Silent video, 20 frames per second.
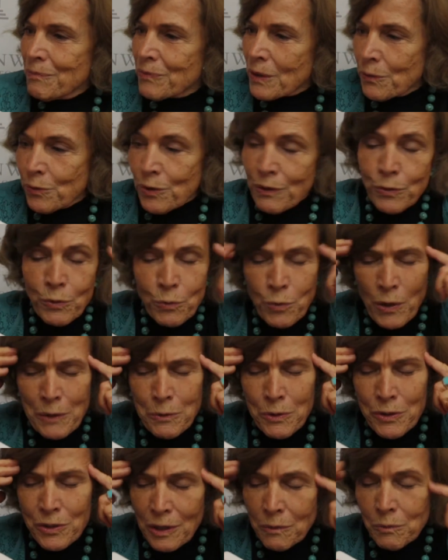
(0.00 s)
If you have a way
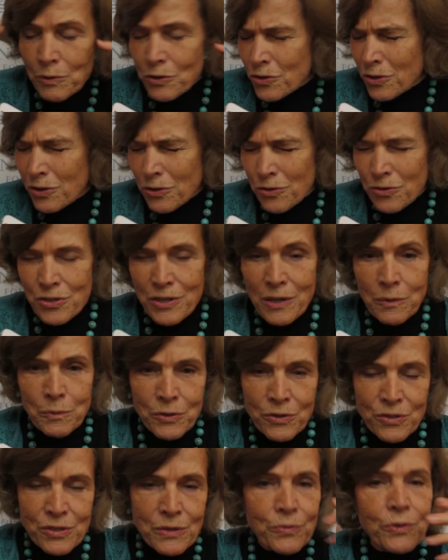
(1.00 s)
with numbers, use
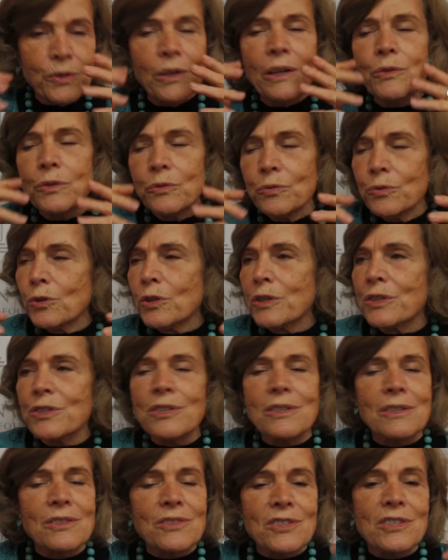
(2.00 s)
numbers. If you have a
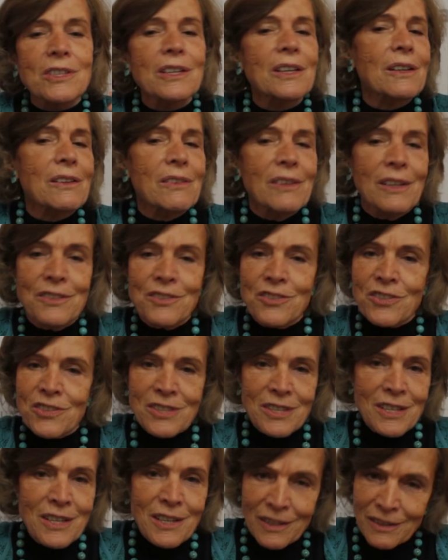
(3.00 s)
voice to sing, then
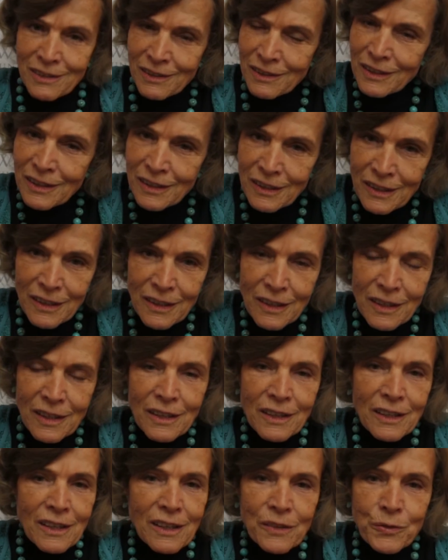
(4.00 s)
sing.
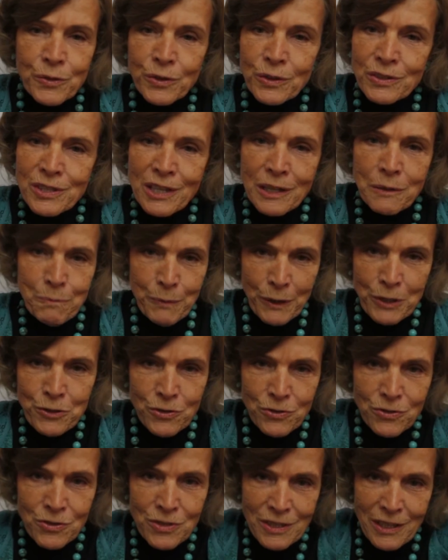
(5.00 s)
If you take
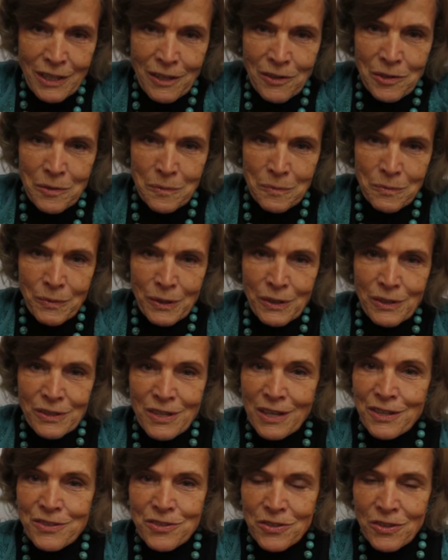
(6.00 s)
pictures, take them
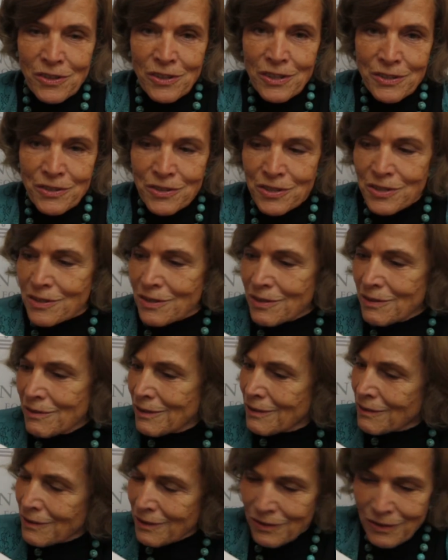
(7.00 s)
as an artist.
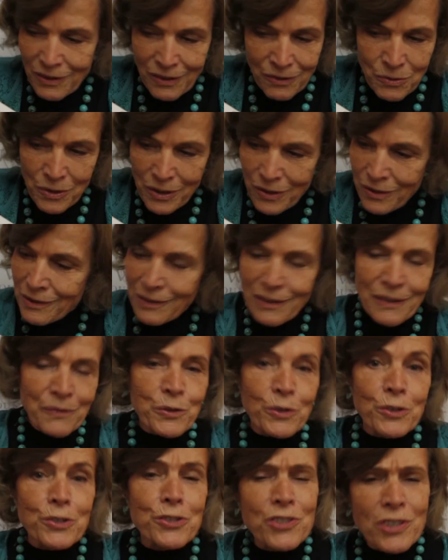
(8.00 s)

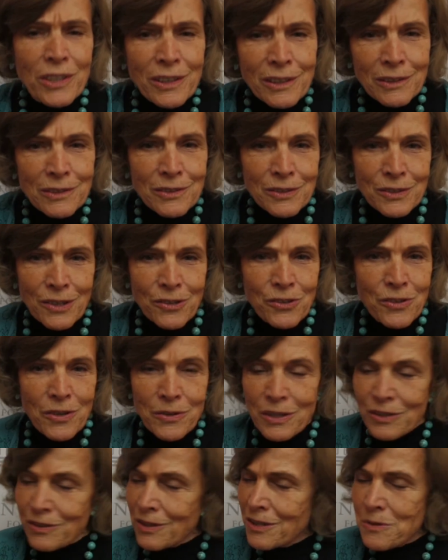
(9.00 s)
If you're a child or a
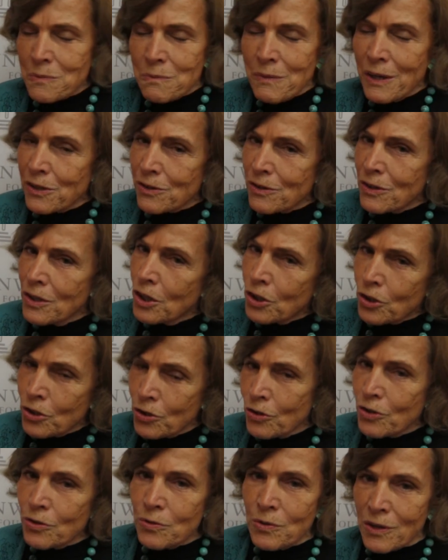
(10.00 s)
grown, it doesn't matter
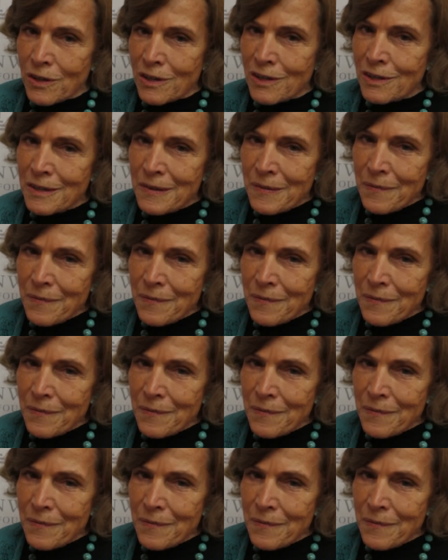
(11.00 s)
who you are.